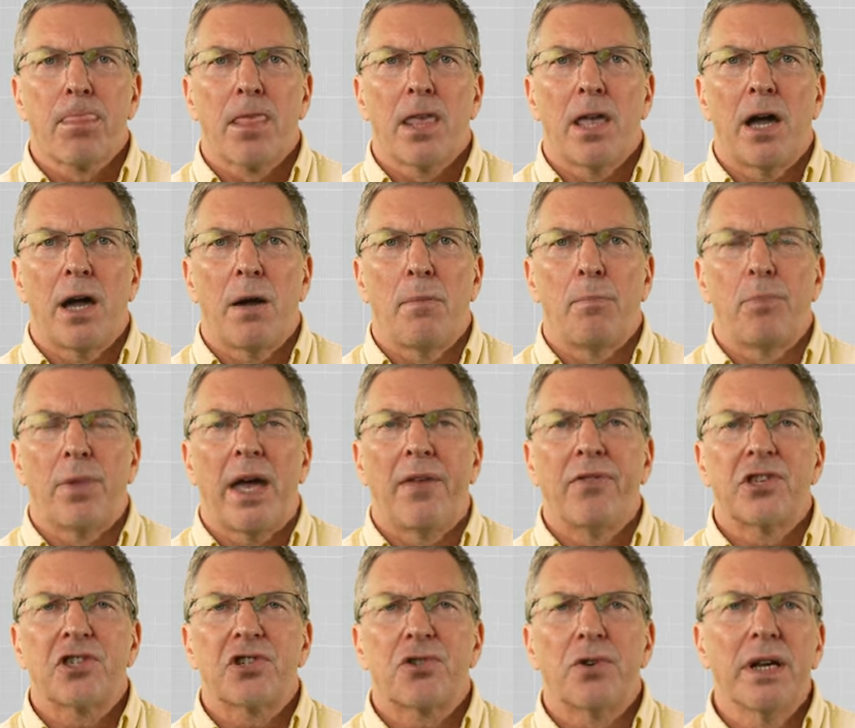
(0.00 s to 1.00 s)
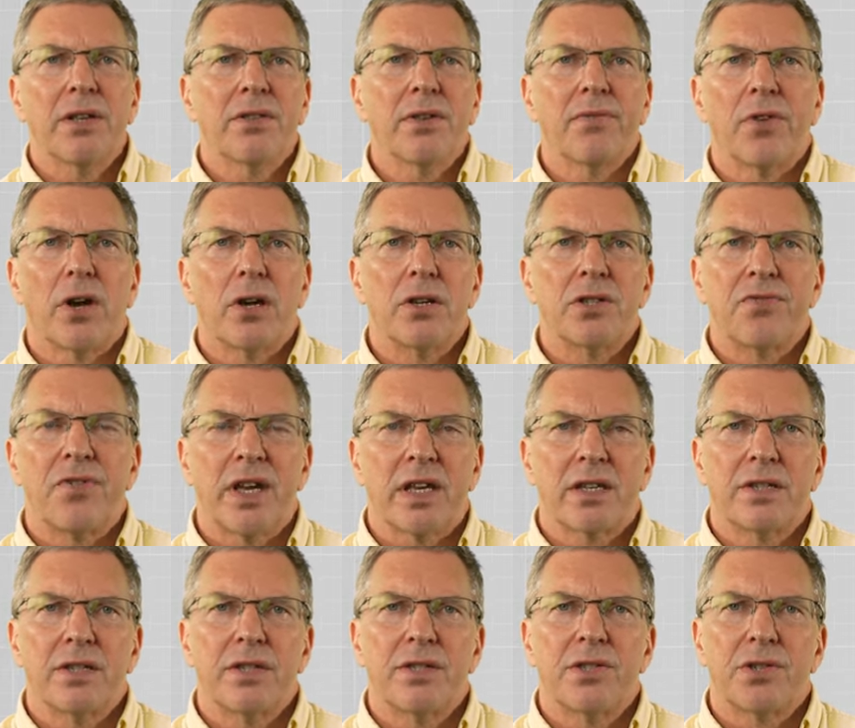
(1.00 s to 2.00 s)
And the strength of those
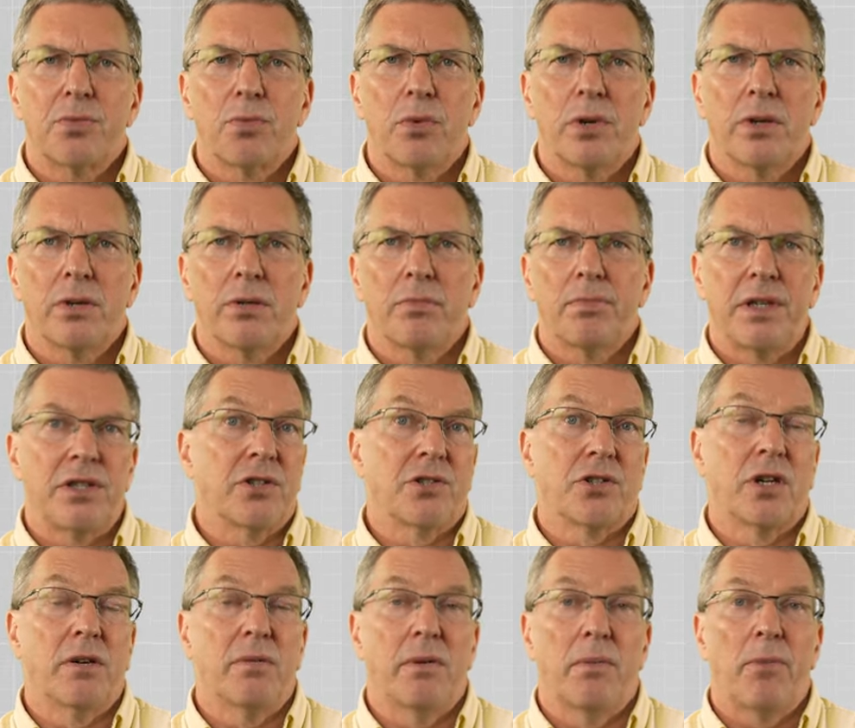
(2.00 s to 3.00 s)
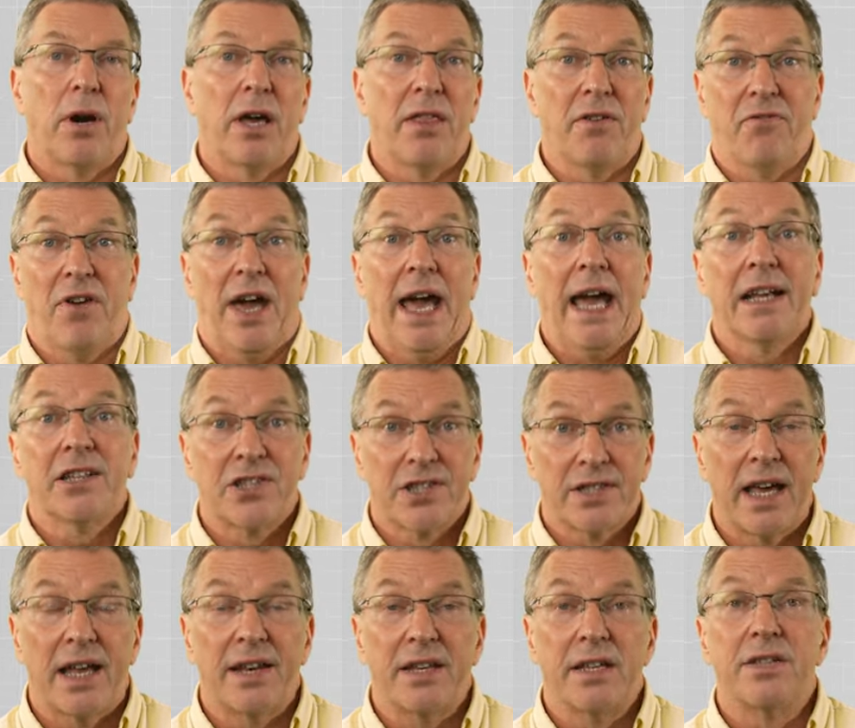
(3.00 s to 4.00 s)
vectors will be determined by the facts,
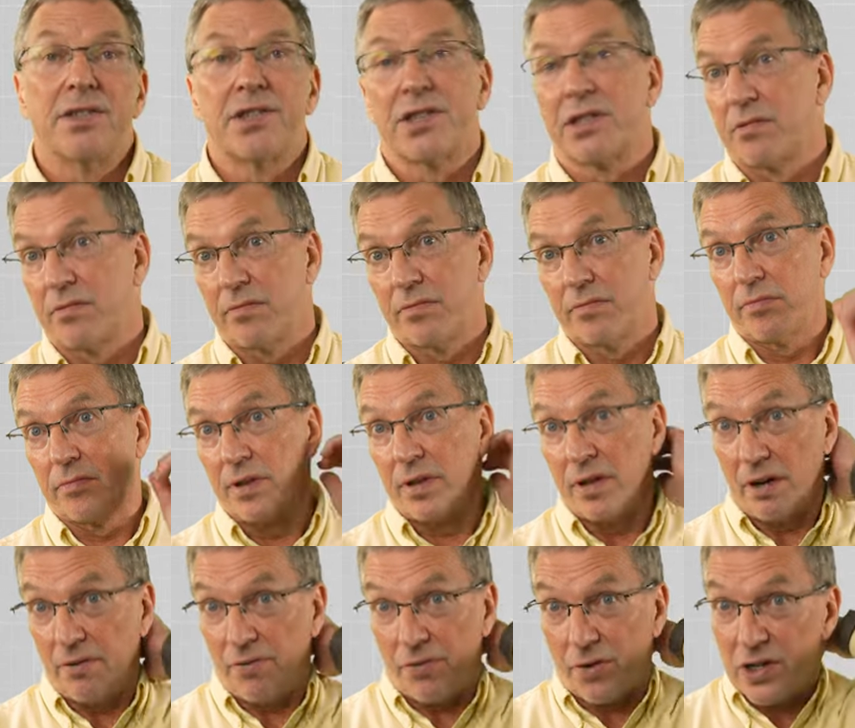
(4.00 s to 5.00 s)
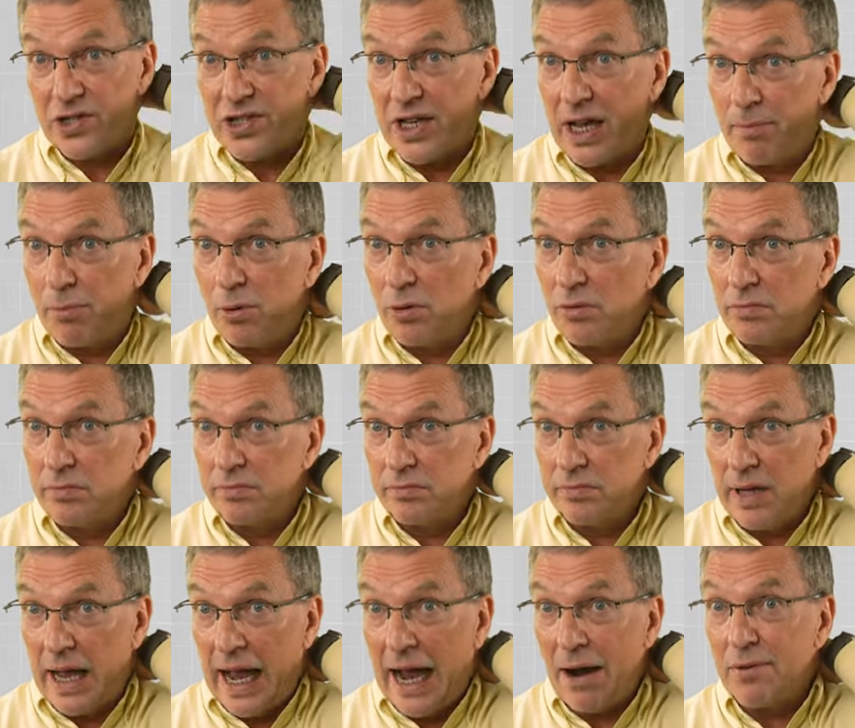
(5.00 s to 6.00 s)
that is, you know, for example,
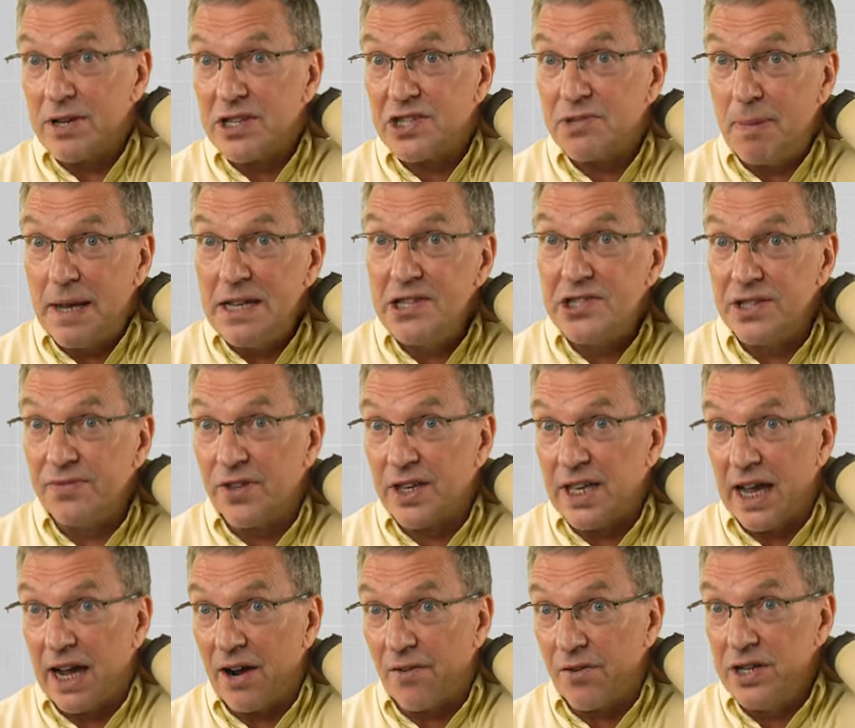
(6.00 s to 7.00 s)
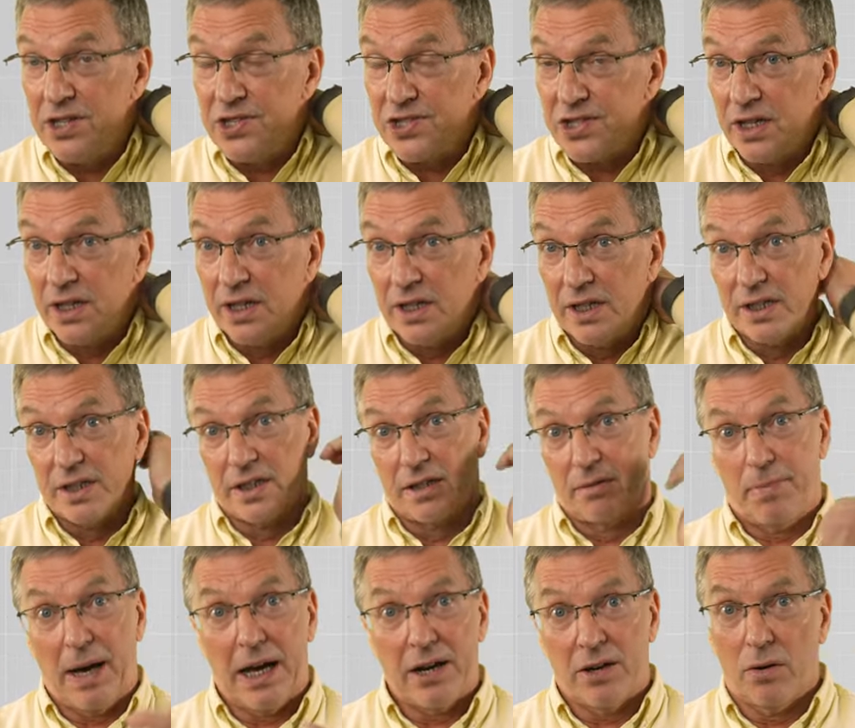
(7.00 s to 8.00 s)
how expensive the car is,
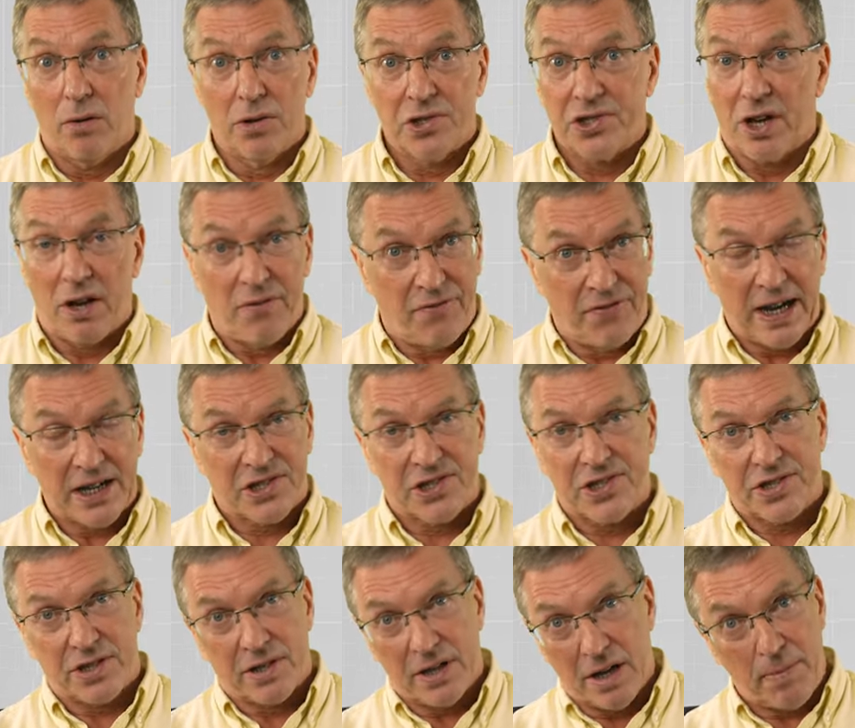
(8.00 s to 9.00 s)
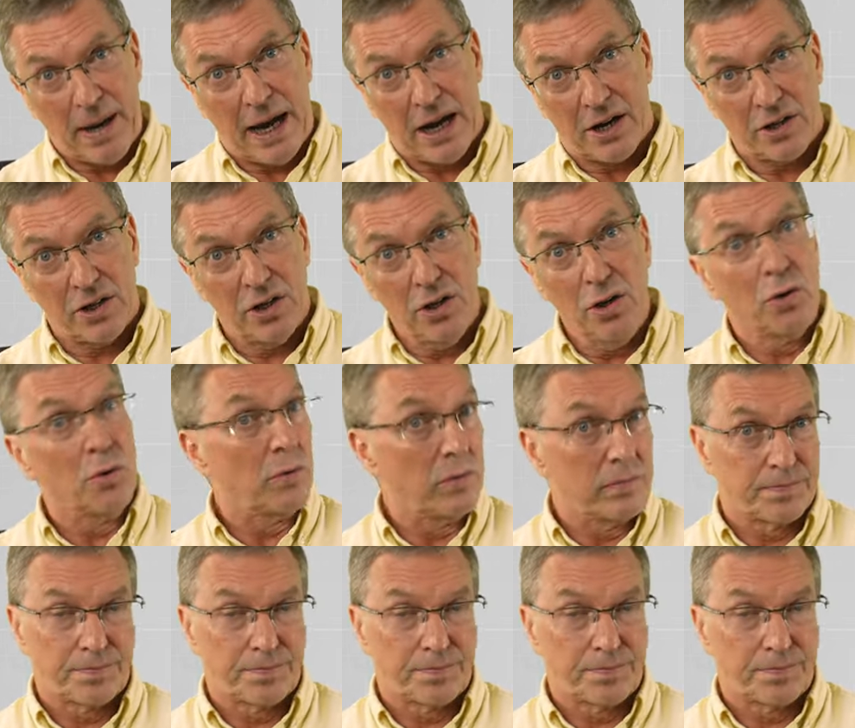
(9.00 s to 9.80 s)
but also facts about you,